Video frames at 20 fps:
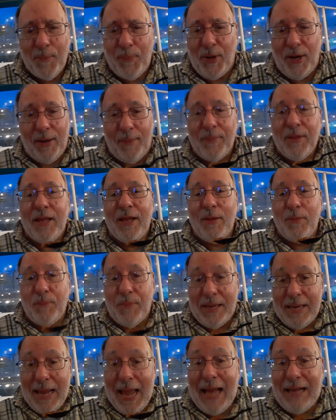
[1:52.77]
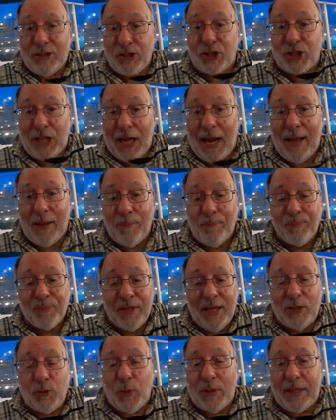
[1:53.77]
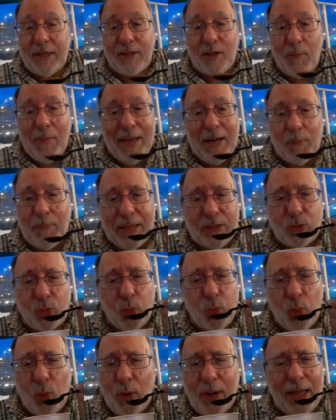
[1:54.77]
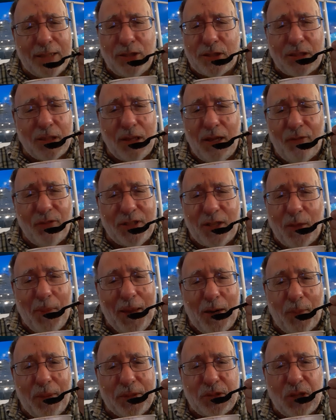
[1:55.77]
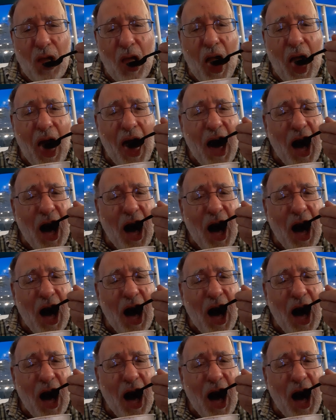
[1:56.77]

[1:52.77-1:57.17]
But uh, in Manhattan style is with the tomato base. Well, and I just love the tomato base. Mm.